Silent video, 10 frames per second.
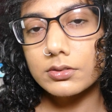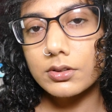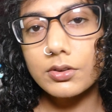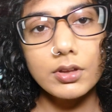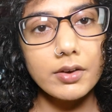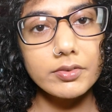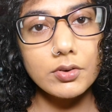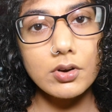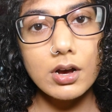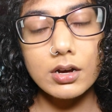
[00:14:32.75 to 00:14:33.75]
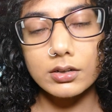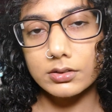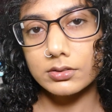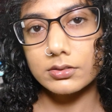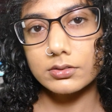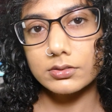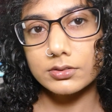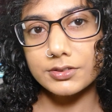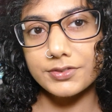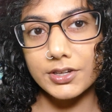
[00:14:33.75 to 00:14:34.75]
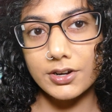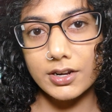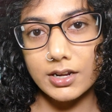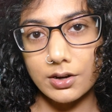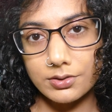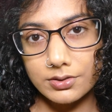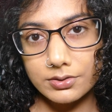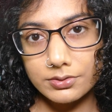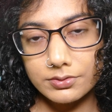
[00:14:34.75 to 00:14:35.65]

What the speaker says: You only have so long to figure it out.